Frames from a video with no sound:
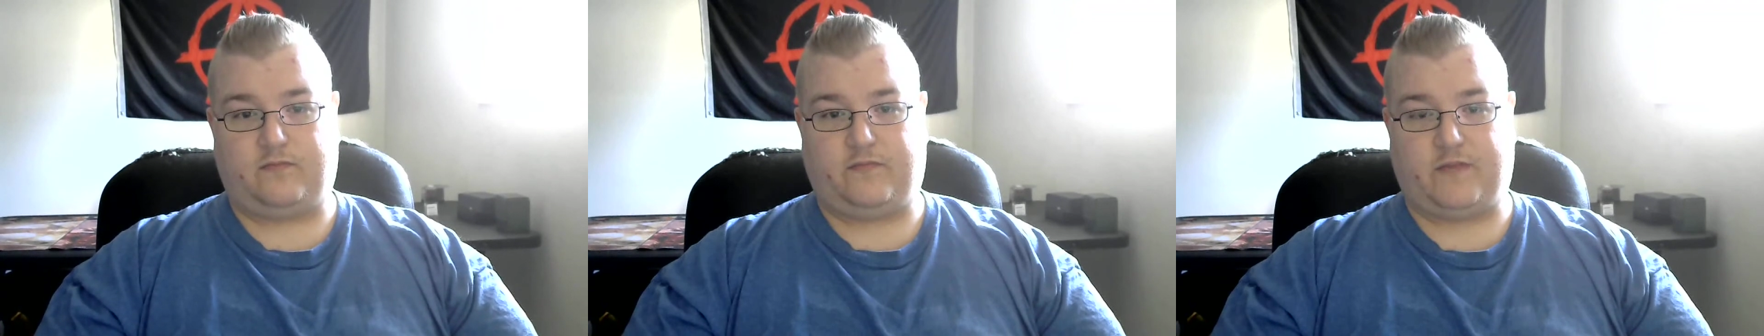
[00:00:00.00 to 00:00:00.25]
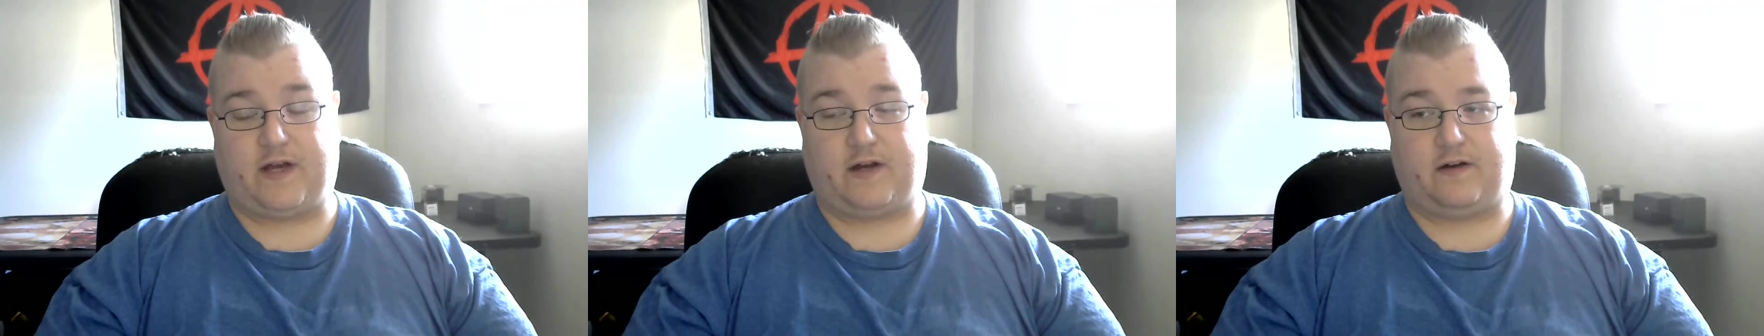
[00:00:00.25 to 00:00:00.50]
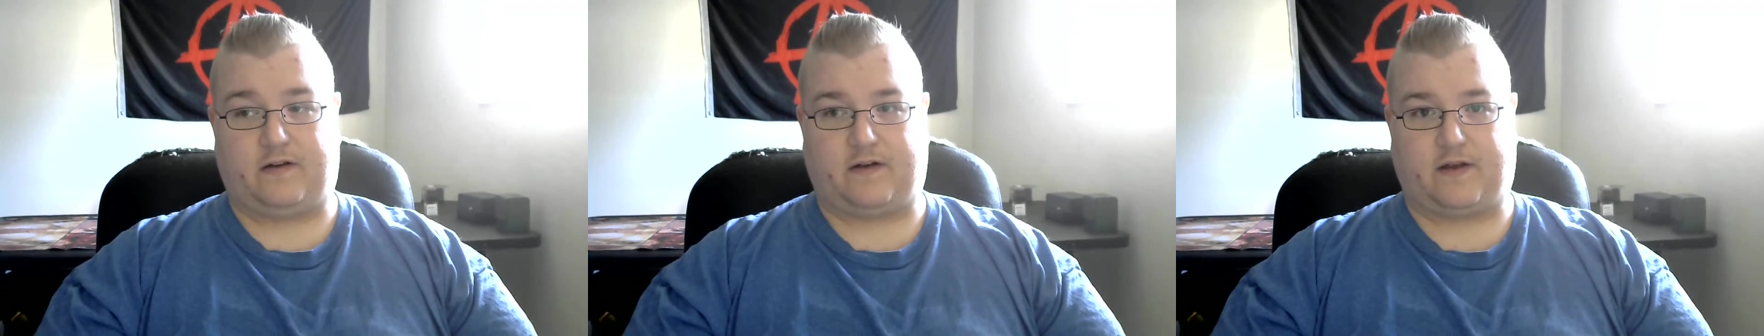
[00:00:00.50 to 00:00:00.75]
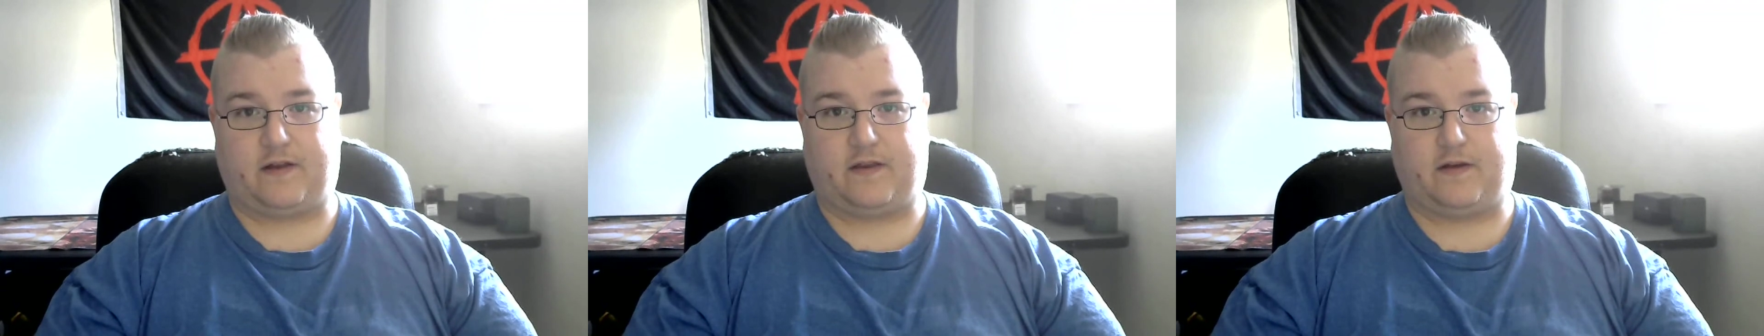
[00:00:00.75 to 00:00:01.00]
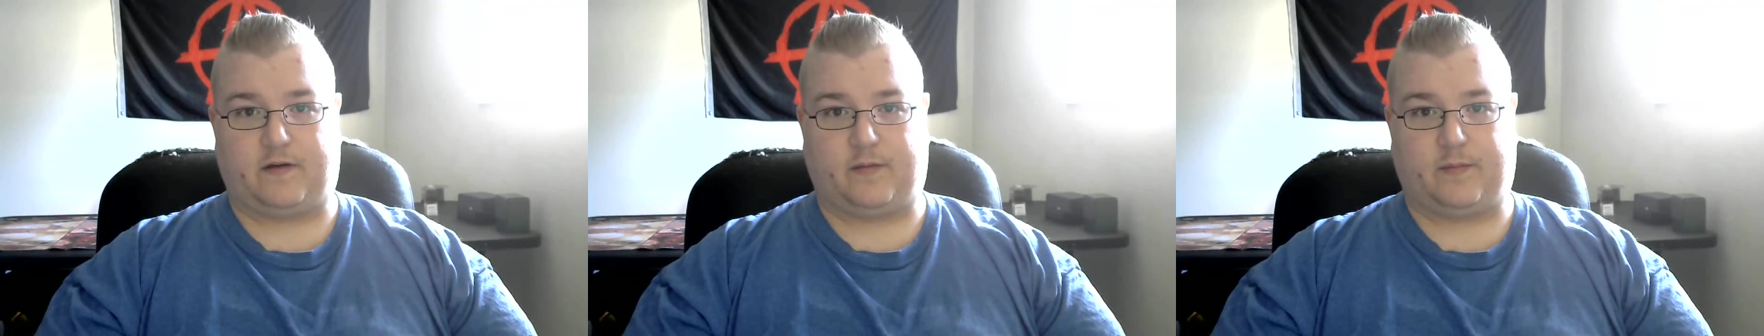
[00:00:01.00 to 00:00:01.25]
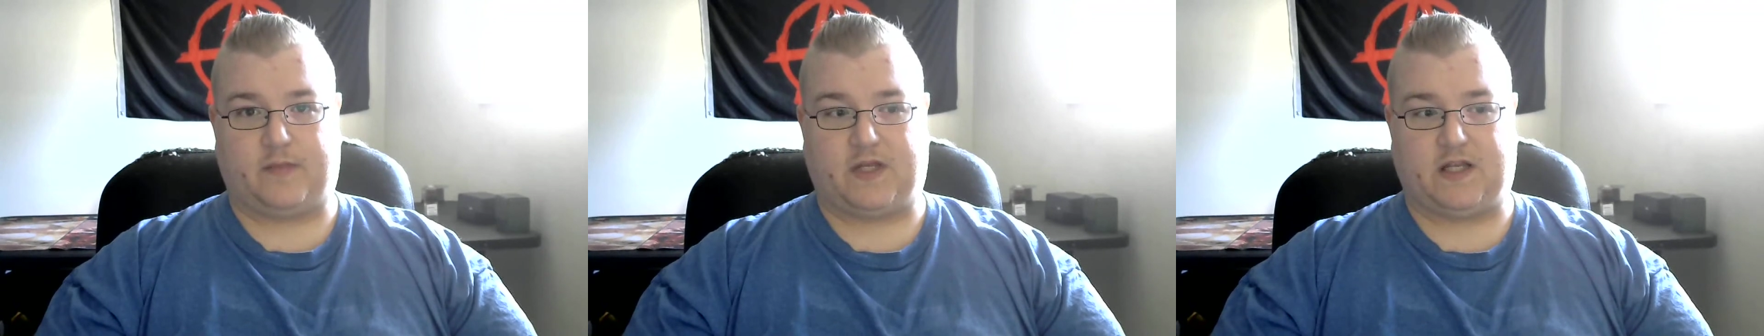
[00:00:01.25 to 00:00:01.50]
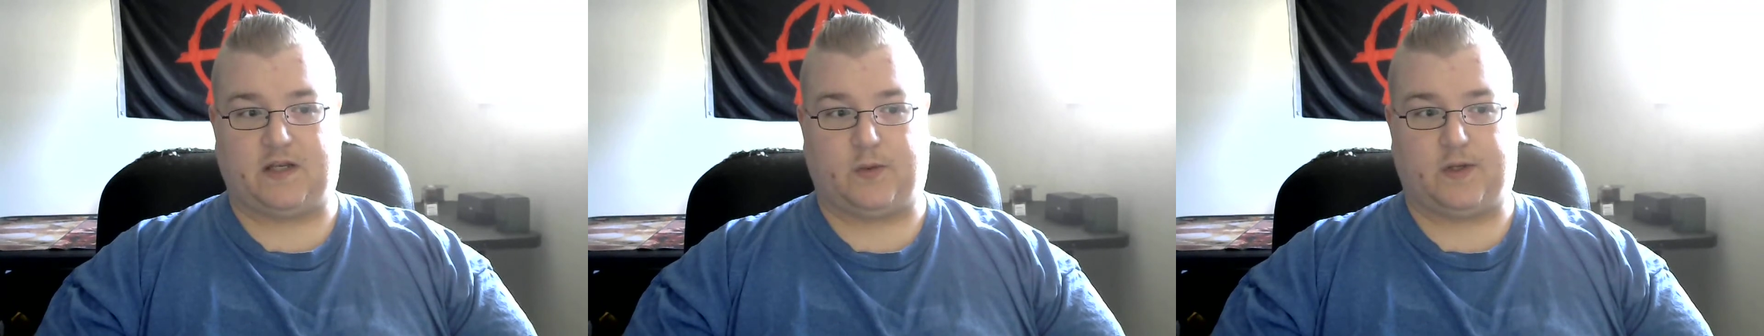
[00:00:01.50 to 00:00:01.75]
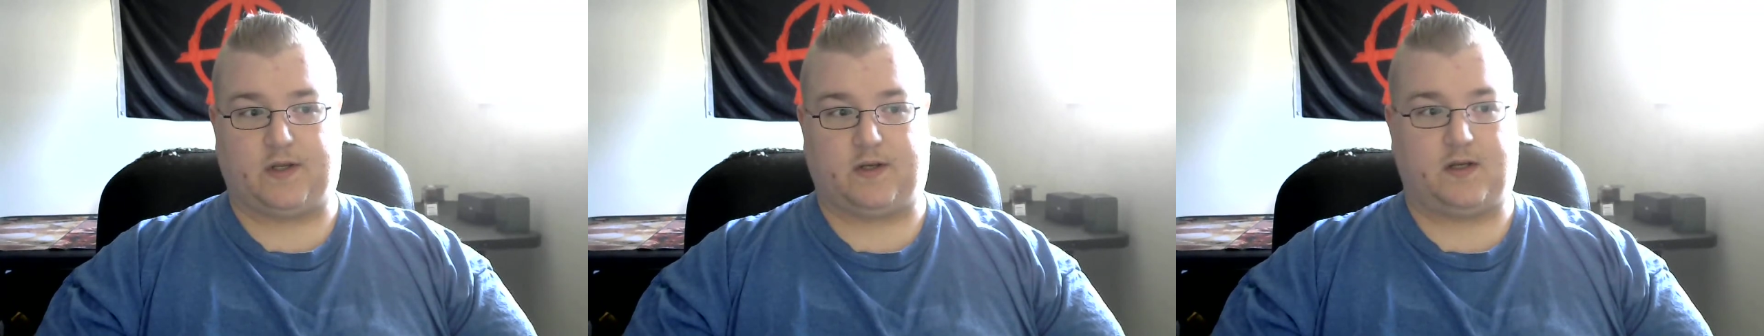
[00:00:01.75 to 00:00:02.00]
cataloging them and
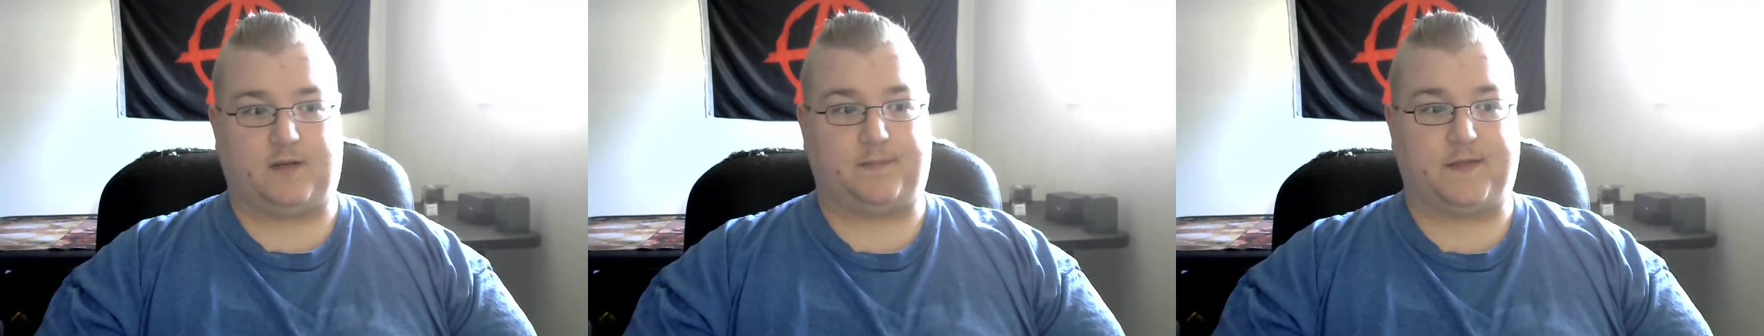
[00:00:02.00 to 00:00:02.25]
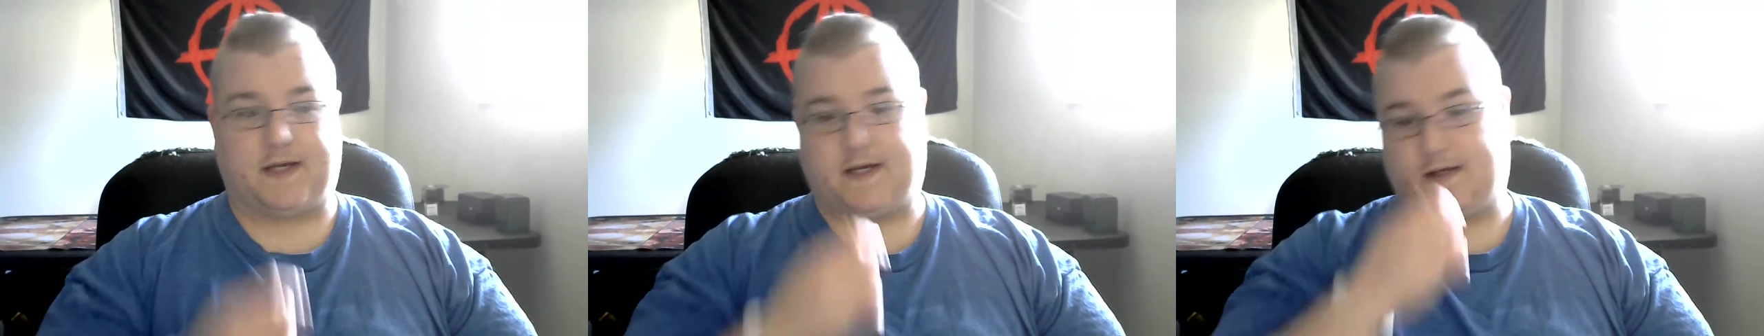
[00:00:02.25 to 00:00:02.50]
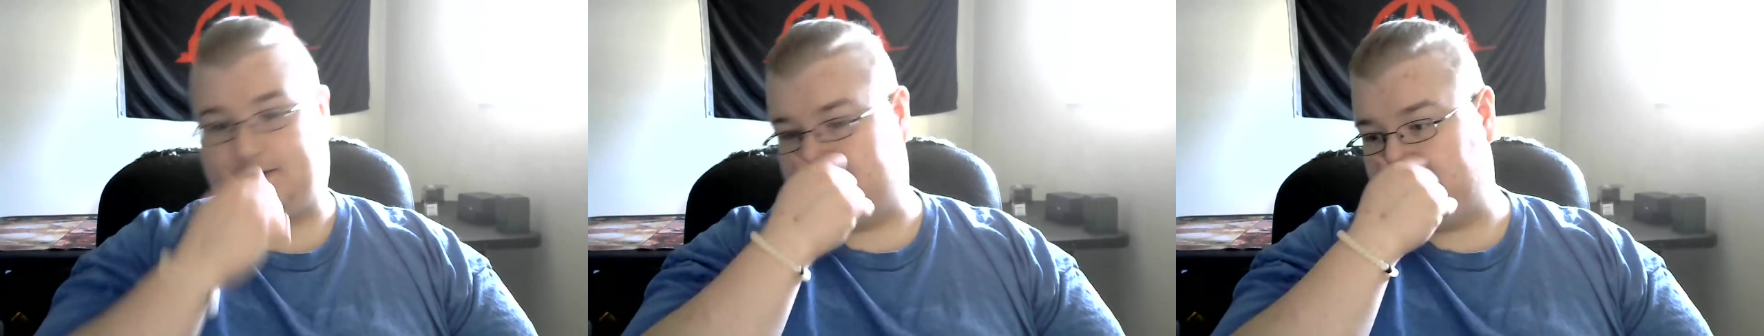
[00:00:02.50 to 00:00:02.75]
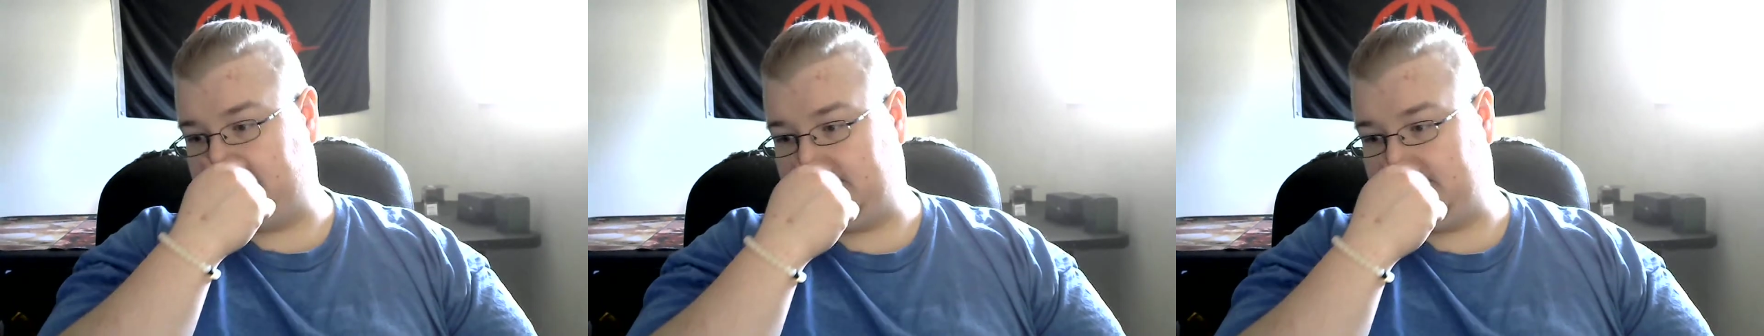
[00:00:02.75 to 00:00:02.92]
doing a deep dive.